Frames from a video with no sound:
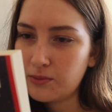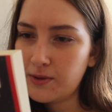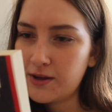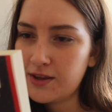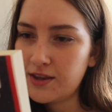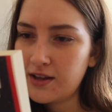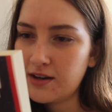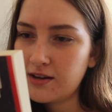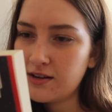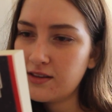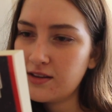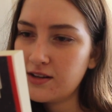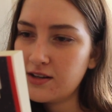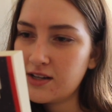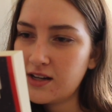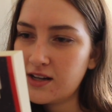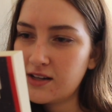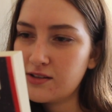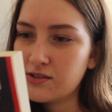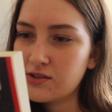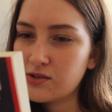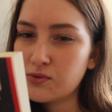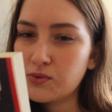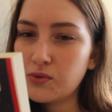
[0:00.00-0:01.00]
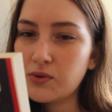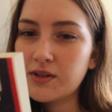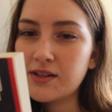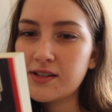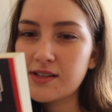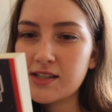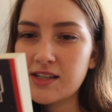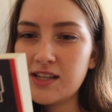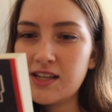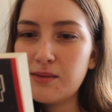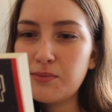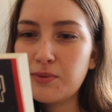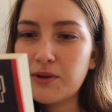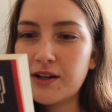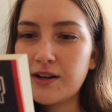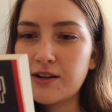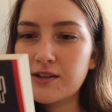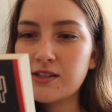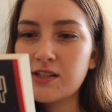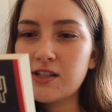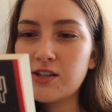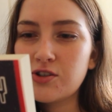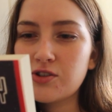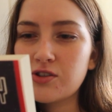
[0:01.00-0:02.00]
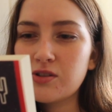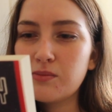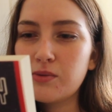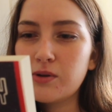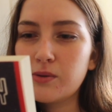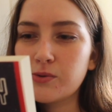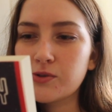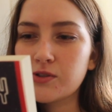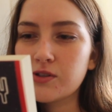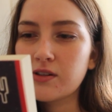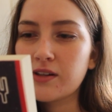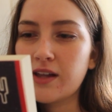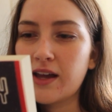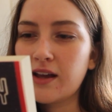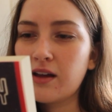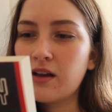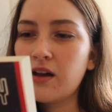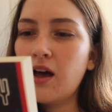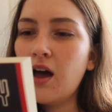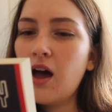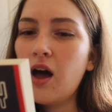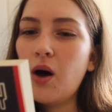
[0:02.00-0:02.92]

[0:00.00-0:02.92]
By the end of the day, the school and its key players, teachers and pupils alike,